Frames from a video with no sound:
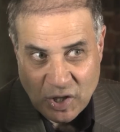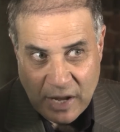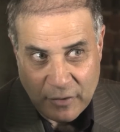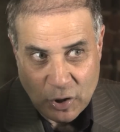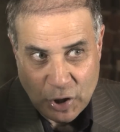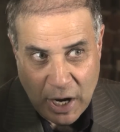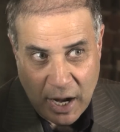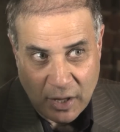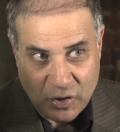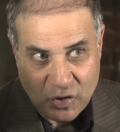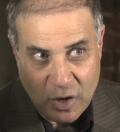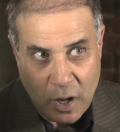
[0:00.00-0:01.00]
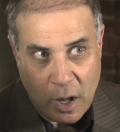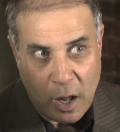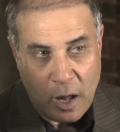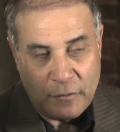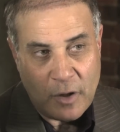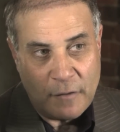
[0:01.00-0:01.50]
seven chance
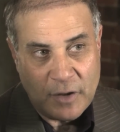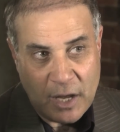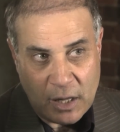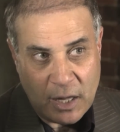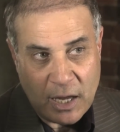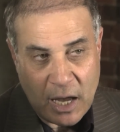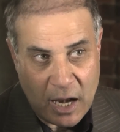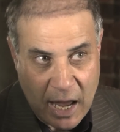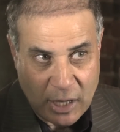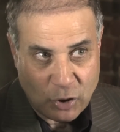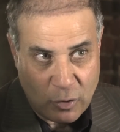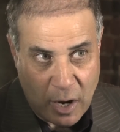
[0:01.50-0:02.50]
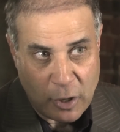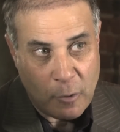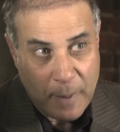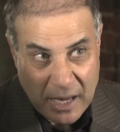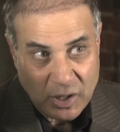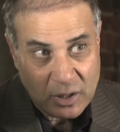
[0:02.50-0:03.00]
of, of killing an astronaut. You're
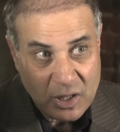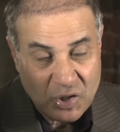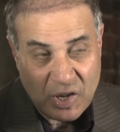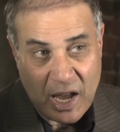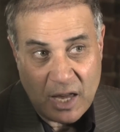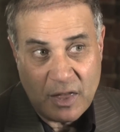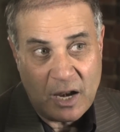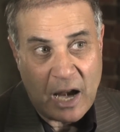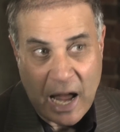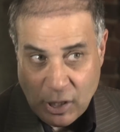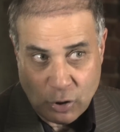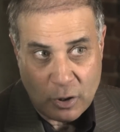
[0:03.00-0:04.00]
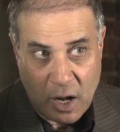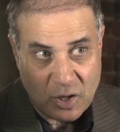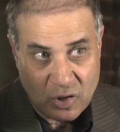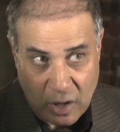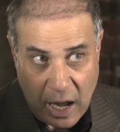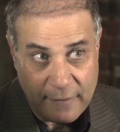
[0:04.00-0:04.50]
basically saying that an
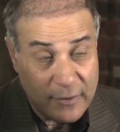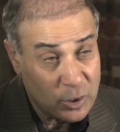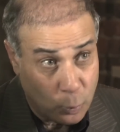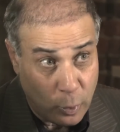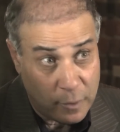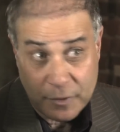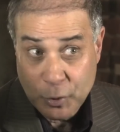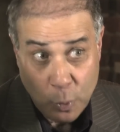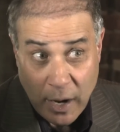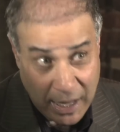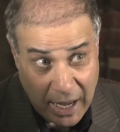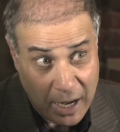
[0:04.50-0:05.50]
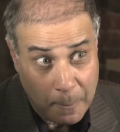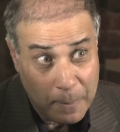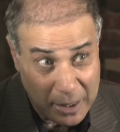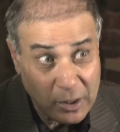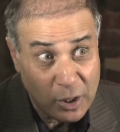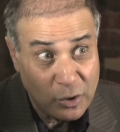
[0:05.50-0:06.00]
astronaut's life is worth $28
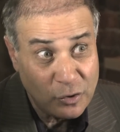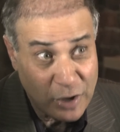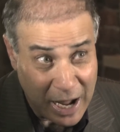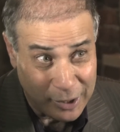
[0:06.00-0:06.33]
billion.